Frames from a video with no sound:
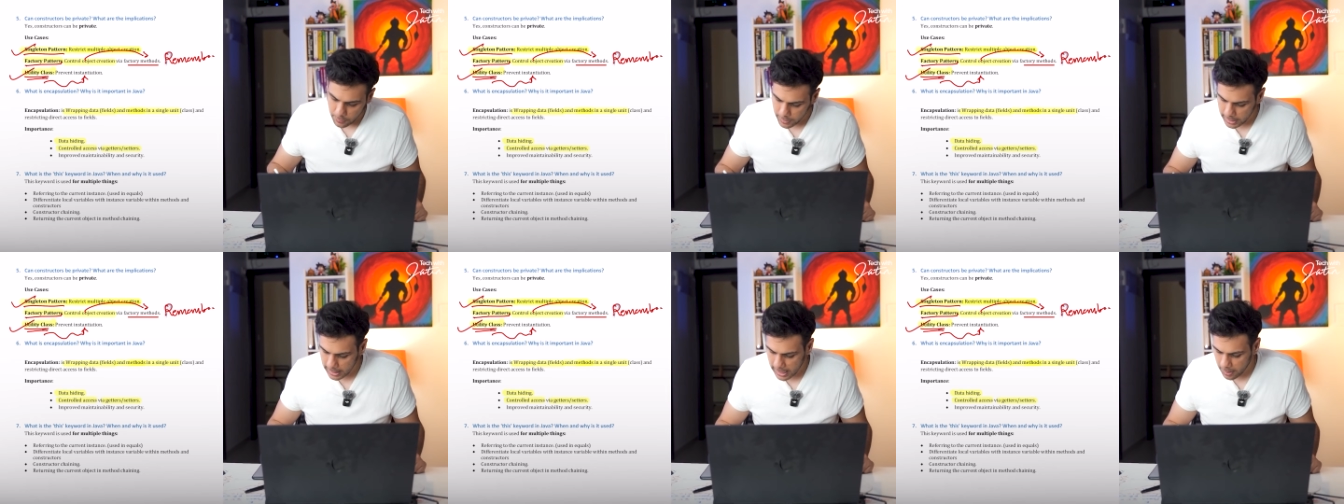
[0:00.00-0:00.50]

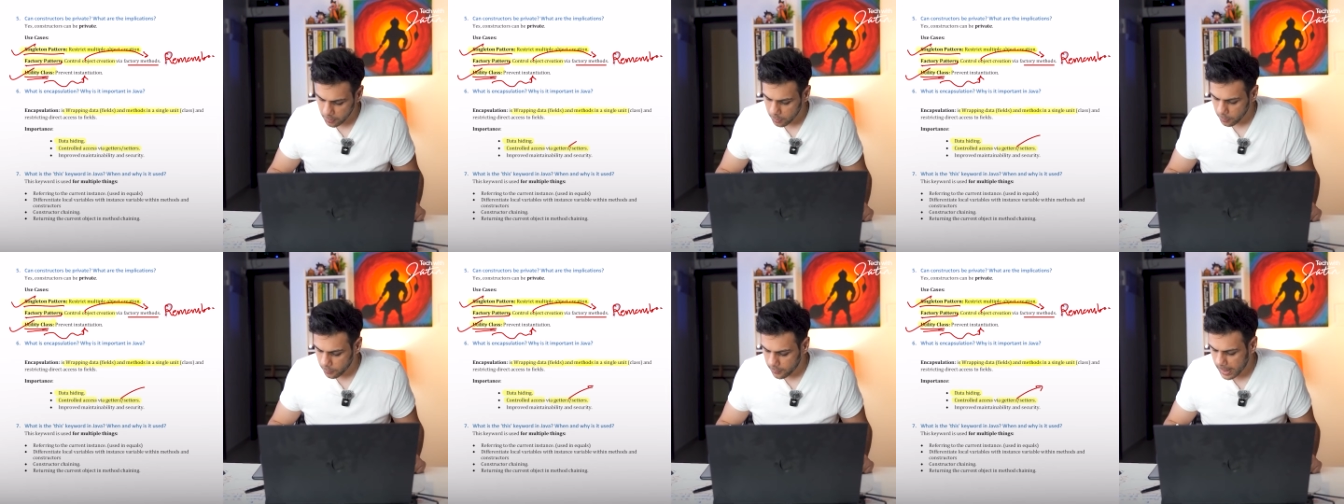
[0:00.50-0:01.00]
We can have
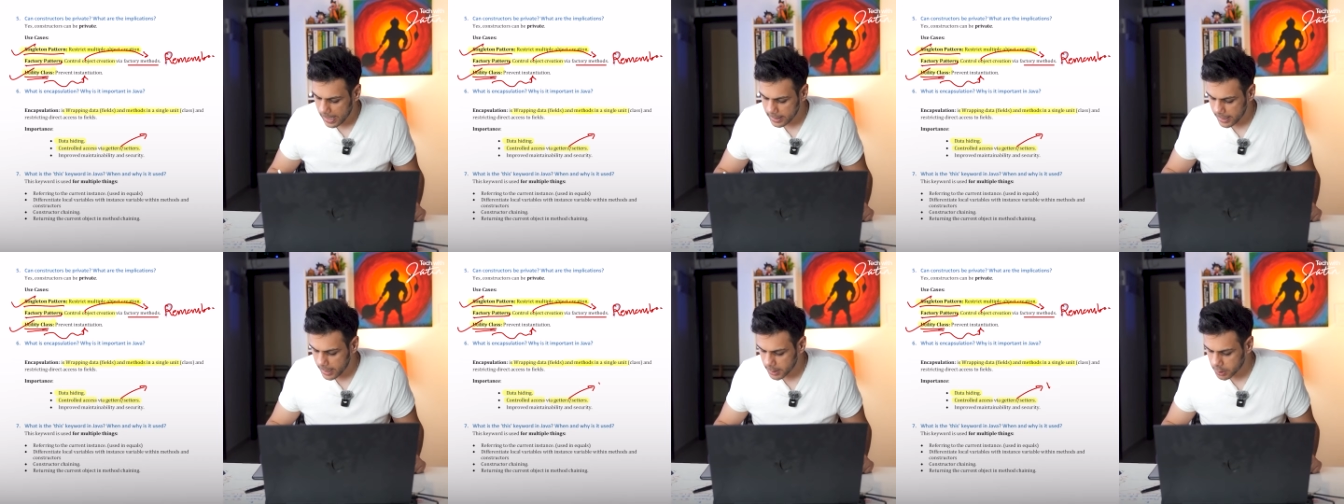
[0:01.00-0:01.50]

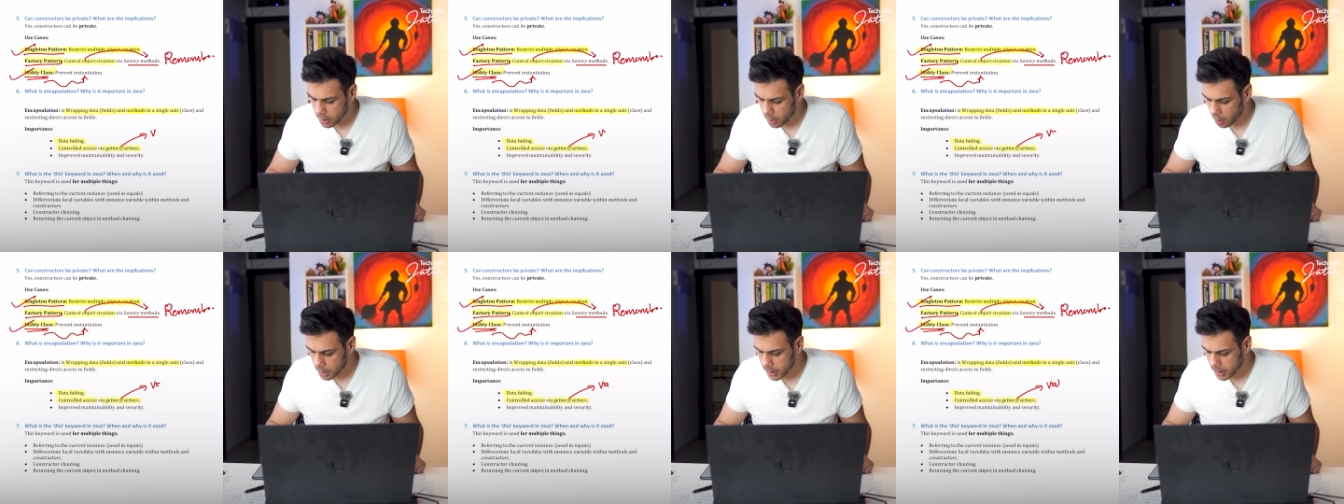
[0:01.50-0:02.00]
validation
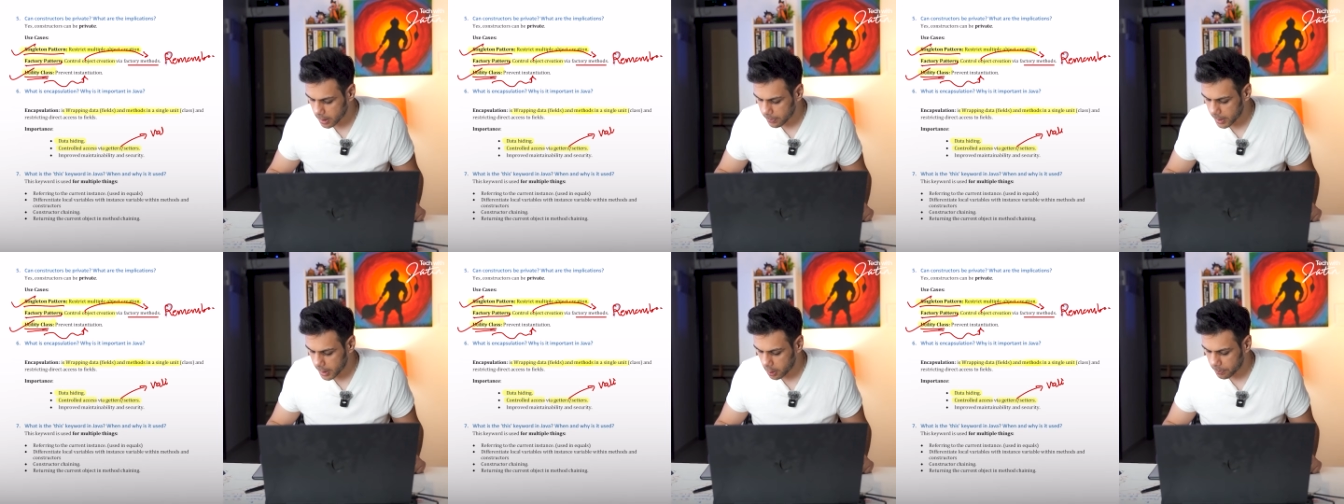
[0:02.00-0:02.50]
logic
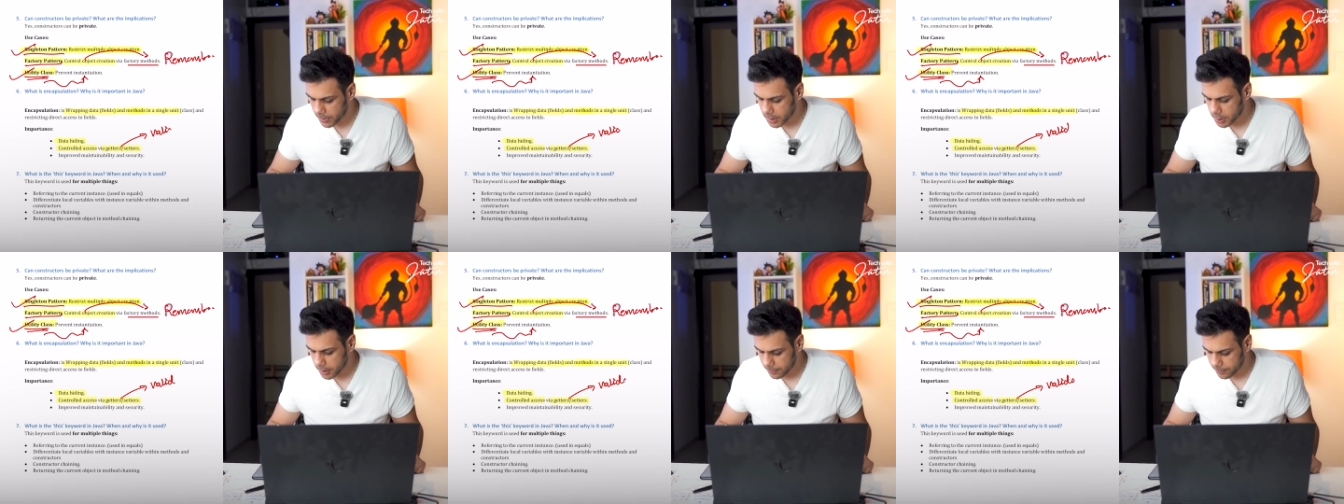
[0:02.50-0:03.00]
coming into
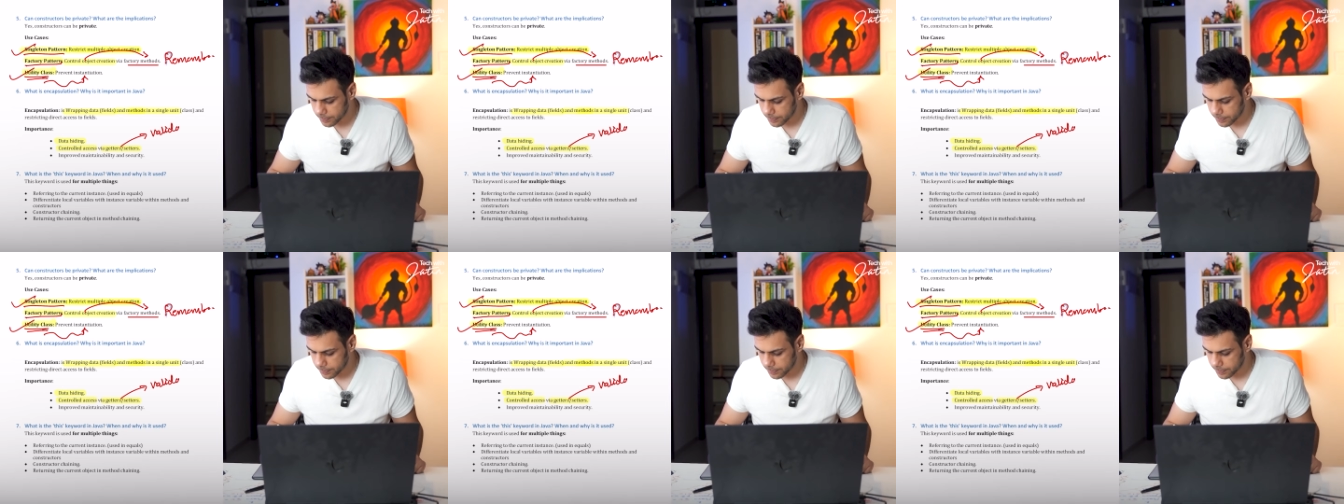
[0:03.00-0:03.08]
picture.